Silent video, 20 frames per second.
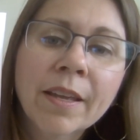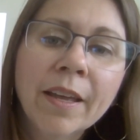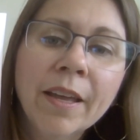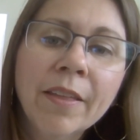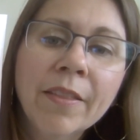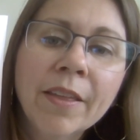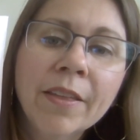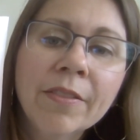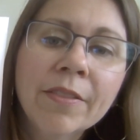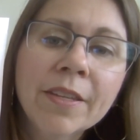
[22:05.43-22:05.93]

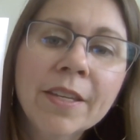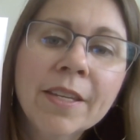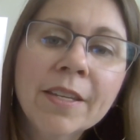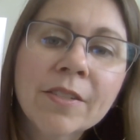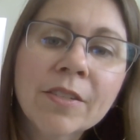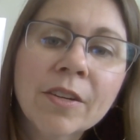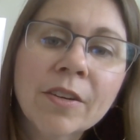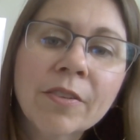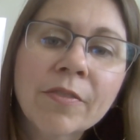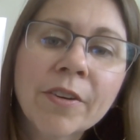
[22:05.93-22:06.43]
And then
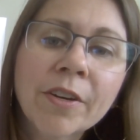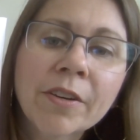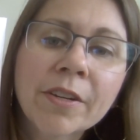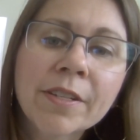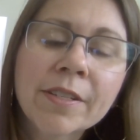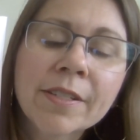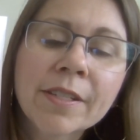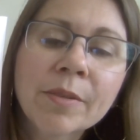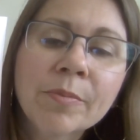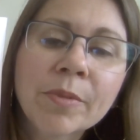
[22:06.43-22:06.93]
these are
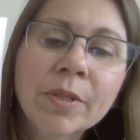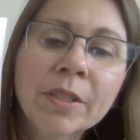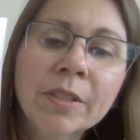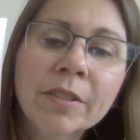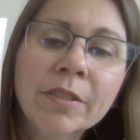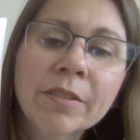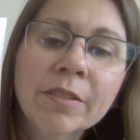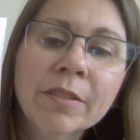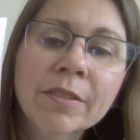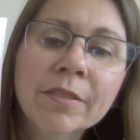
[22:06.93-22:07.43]
very
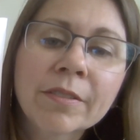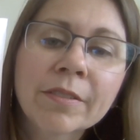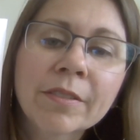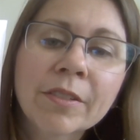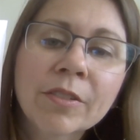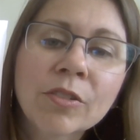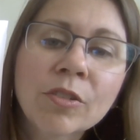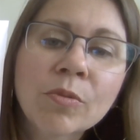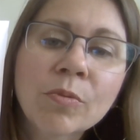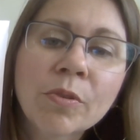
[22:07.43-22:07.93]
similar,
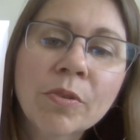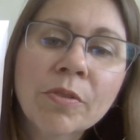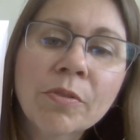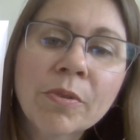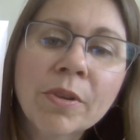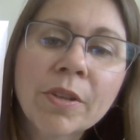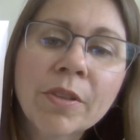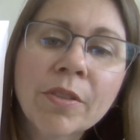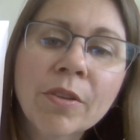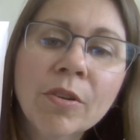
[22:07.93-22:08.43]
2 or
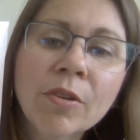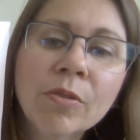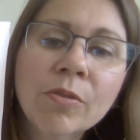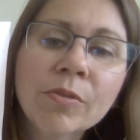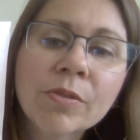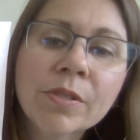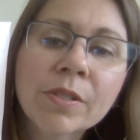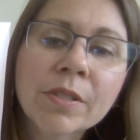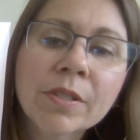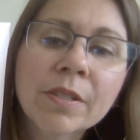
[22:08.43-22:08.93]
3 of
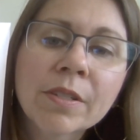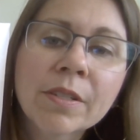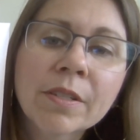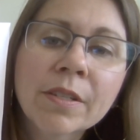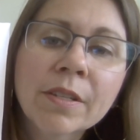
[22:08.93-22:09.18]
those.